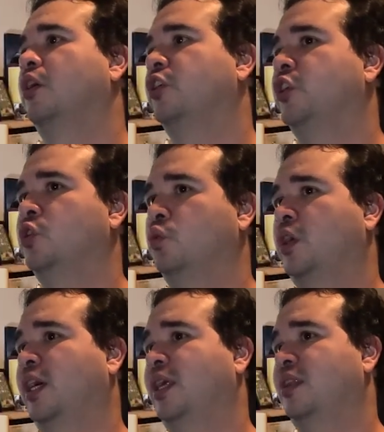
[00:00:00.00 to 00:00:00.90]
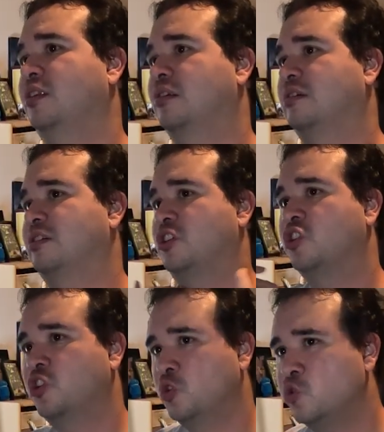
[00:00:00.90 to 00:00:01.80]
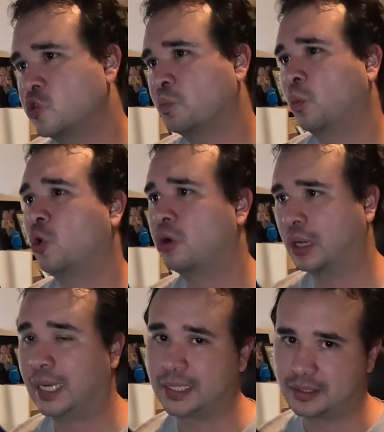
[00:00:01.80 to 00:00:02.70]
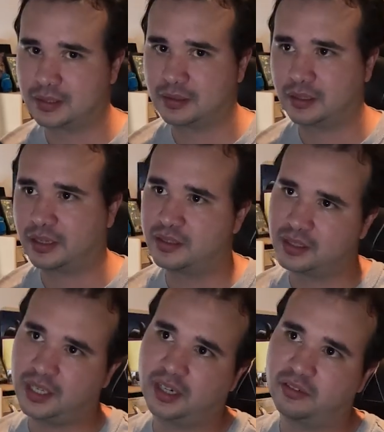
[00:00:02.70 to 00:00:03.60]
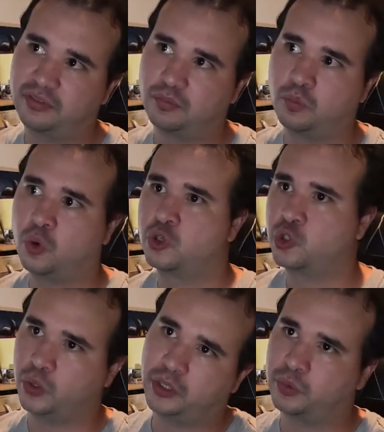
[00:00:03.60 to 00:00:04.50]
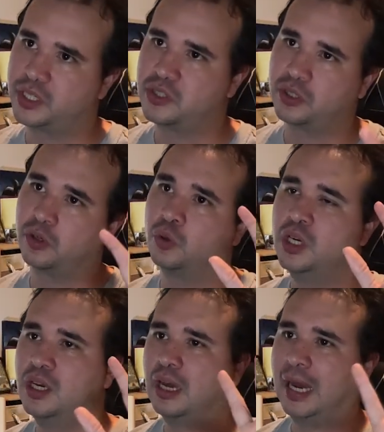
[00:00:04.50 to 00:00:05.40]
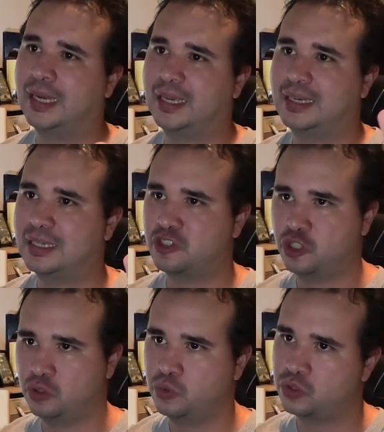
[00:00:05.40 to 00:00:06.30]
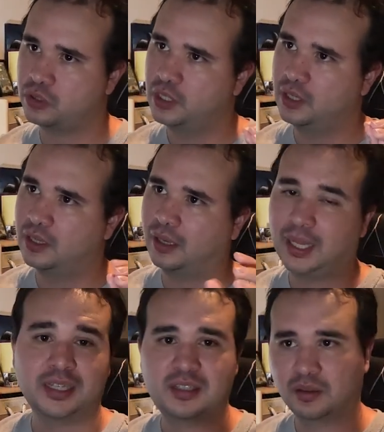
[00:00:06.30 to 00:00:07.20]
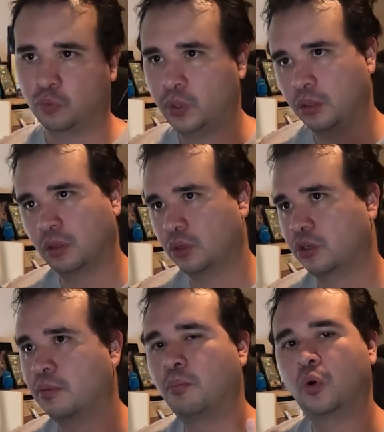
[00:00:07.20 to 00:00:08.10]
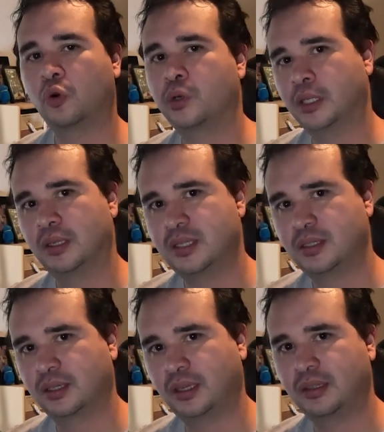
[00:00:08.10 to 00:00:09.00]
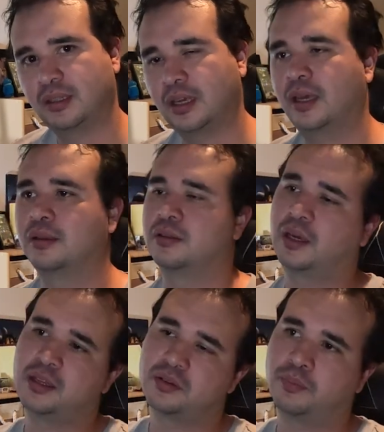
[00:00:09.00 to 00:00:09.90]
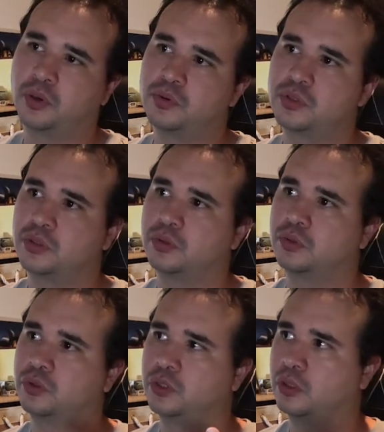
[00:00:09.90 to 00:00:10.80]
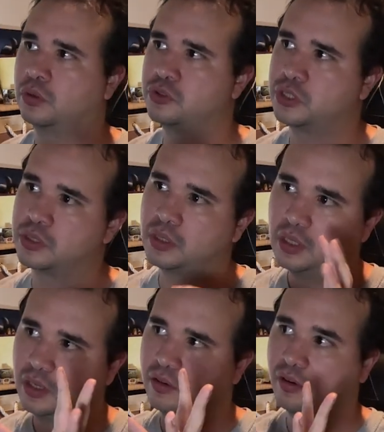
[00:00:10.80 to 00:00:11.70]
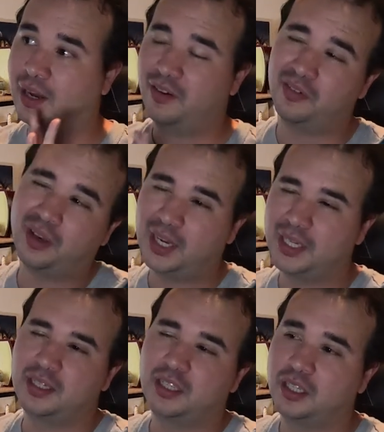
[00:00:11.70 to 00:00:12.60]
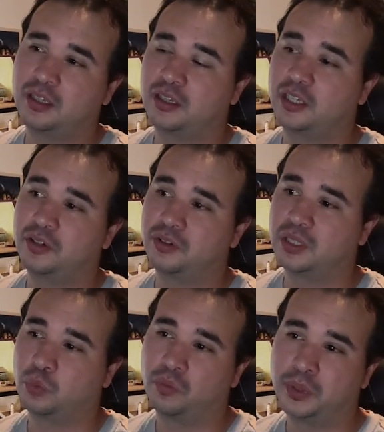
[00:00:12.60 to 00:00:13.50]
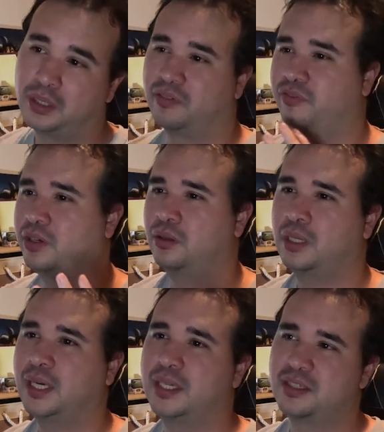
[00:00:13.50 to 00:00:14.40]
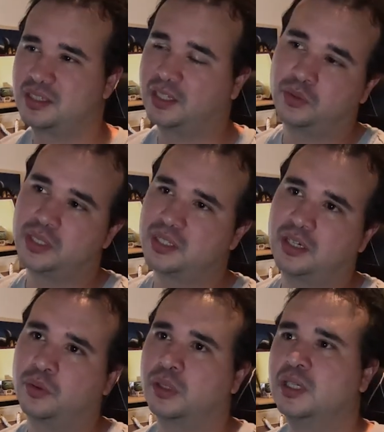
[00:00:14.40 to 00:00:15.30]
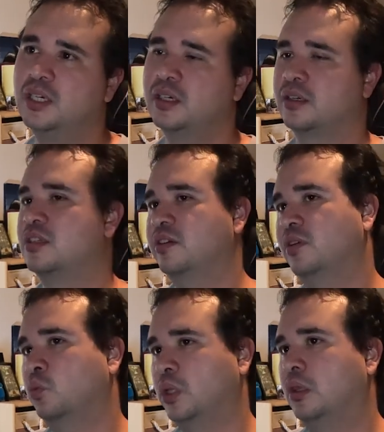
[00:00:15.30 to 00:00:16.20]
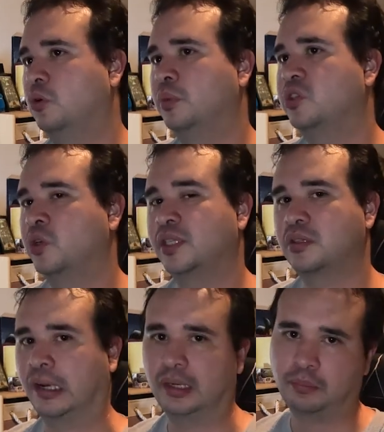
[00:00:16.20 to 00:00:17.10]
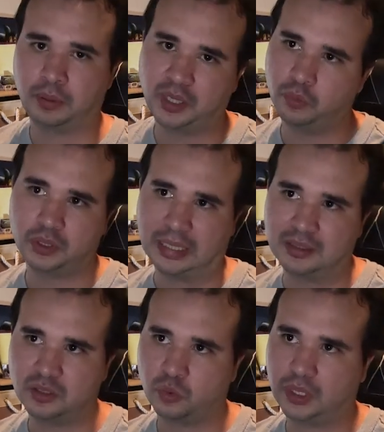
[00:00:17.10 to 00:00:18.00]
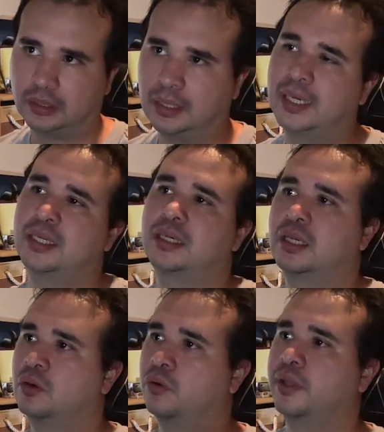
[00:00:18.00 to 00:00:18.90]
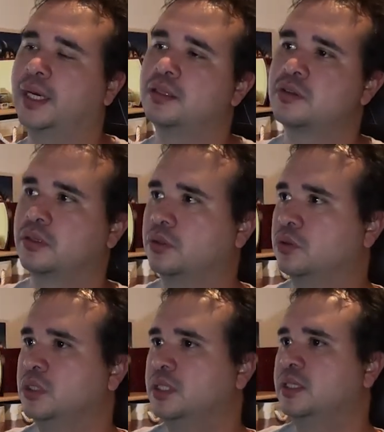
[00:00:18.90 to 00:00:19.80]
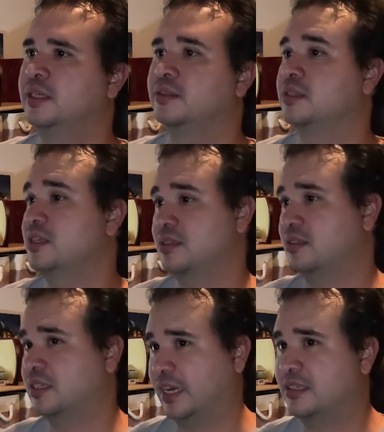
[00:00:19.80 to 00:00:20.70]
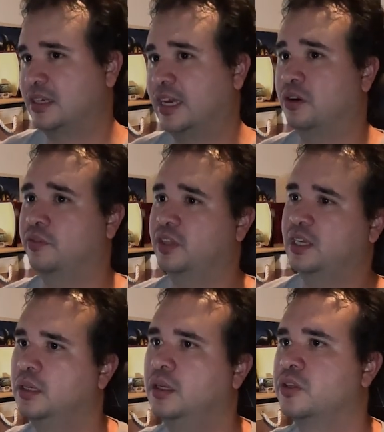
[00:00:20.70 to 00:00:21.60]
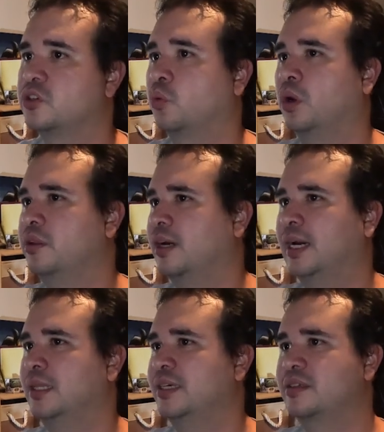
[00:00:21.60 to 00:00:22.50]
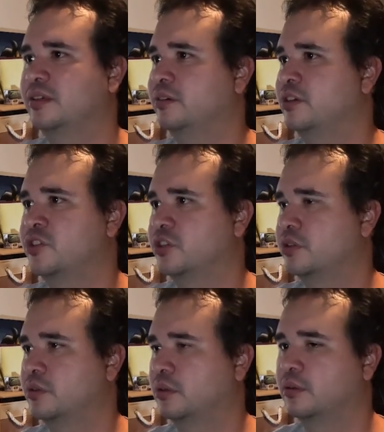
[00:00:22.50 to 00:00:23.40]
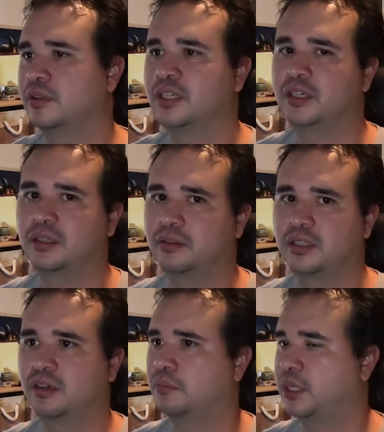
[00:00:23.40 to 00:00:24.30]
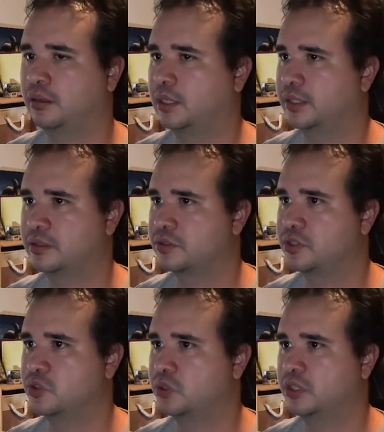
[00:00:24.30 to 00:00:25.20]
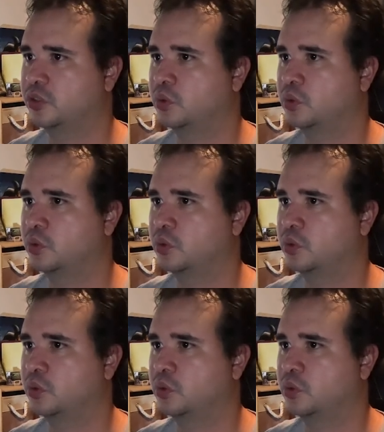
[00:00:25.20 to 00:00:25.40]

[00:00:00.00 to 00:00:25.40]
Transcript: you can use more lights instead of more trickery. So I can use lights that will look more realistic in the end, as opposed to, just have a light here that will be the fill light, etc., etc. Because even with Lumen, you had to kind of play with indirect lighting and all that. So this takes care of that. So one of the highlights here is just the amount of lights, because usually you